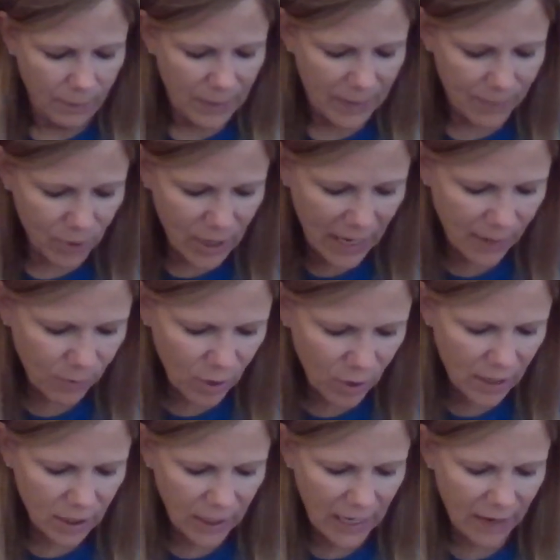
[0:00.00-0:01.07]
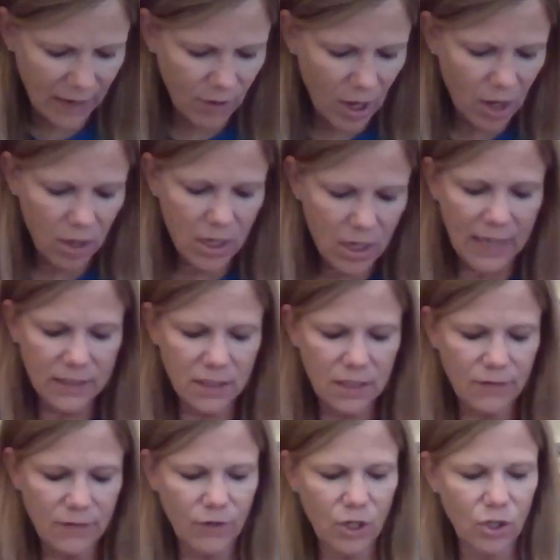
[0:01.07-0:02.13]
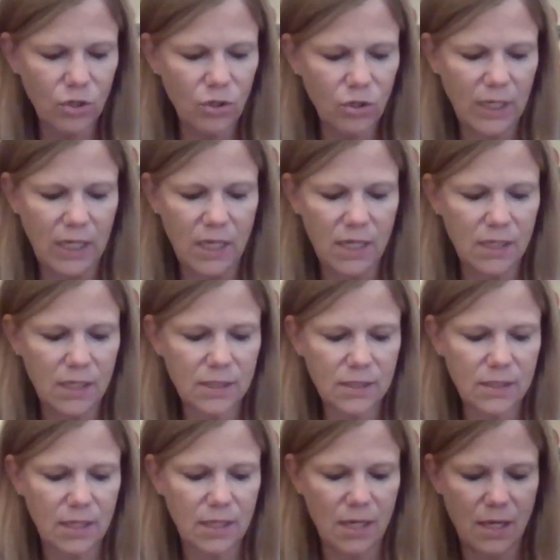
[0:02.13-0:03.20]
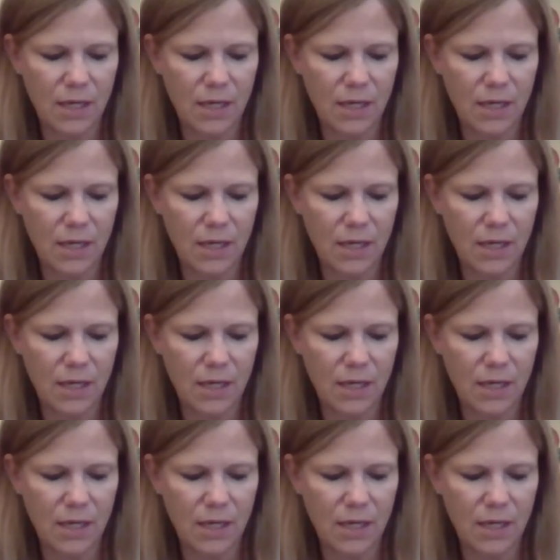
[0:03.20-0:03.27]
people came around and gave all kinds of different goodies.